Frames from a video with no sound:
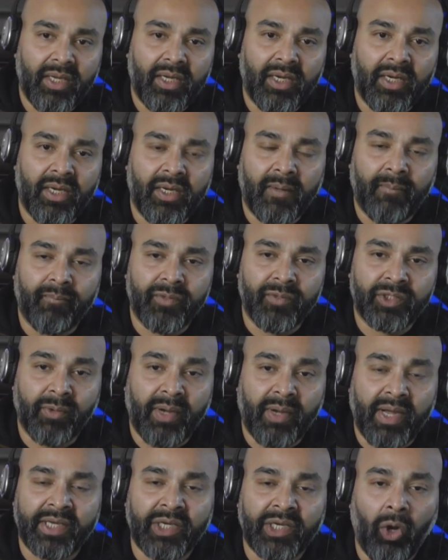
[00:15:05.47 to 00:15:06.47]

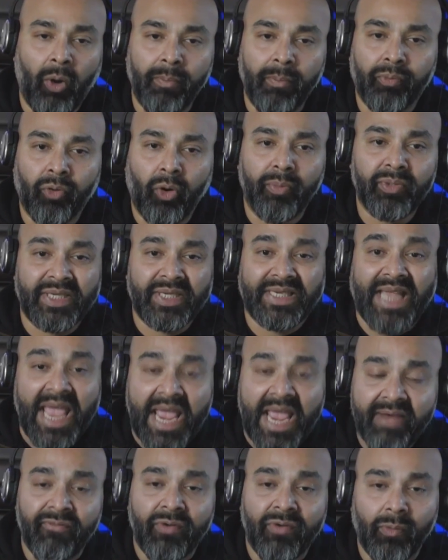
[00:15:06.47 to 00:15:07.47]
So I can't promise
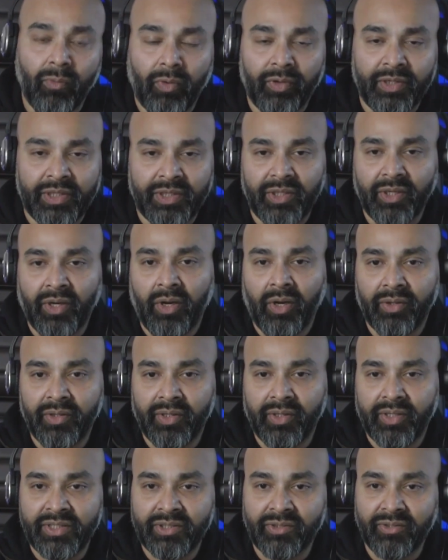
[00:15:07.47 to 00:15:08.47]
that everyone in the
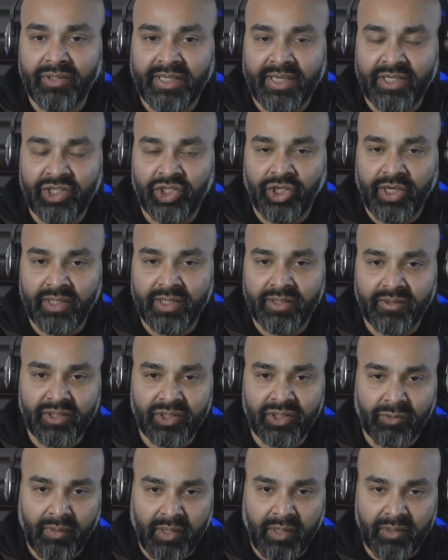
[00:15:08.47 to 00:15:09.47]
Ohana is going to get shares in
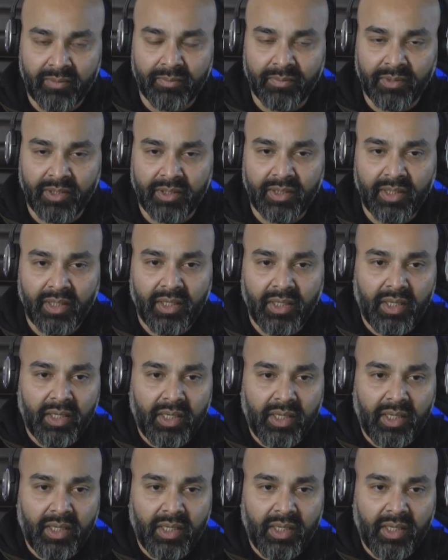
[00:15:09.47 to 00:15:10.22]
this round, but